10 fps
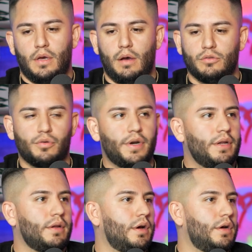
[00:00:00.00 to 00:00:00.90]
It was
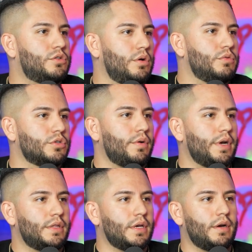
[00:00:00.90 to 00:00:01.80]
already
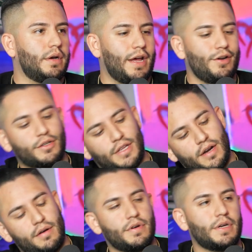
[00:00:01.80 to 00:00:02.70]
there, and I looked at
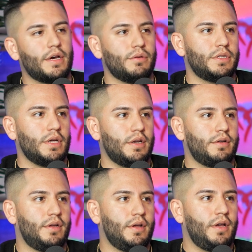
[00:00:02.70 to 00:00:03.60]
it every now and then.
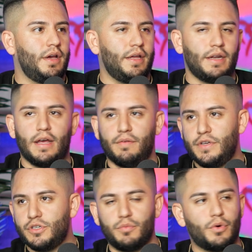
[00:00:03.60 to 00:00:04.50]
And I had a
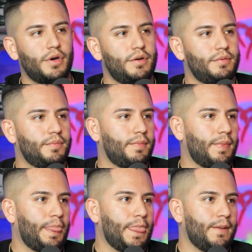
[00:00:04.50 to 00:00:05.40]
vision board.
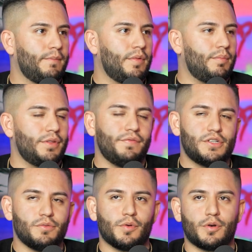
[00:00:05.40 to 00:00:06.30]
But the
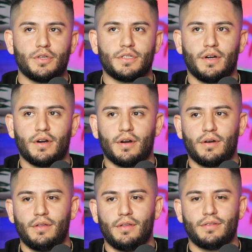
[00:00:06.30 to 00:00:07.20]
vision boards
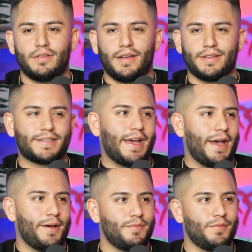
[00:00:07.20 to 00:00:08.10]
it's like a scam
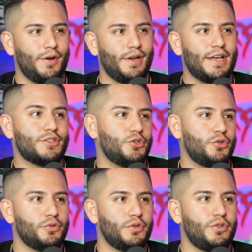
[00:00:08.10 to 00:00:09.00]
unless
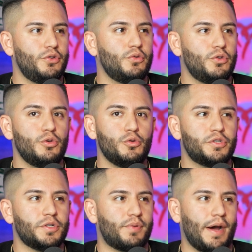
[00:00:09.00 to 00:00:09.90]
you
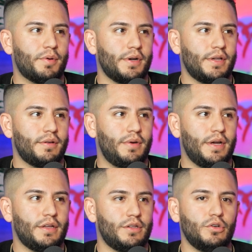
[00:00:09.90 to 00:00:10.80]
use it properly,
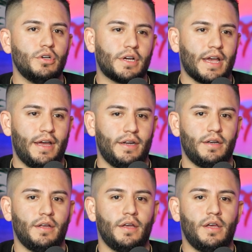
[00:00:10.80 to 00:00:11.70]
right? You look at it,
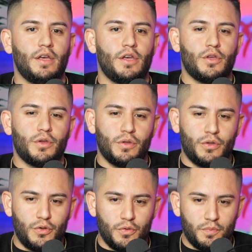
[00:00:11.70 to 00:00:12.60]

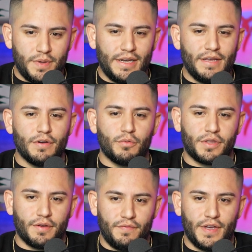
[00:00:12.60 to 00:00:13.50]
you believe it with
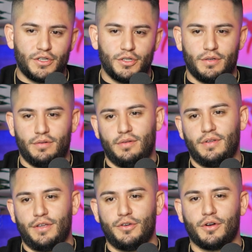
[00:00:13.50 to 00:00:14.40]
conviction
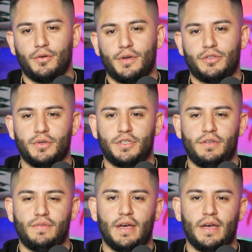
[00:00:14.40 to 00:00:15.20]
that you're going to achieve that.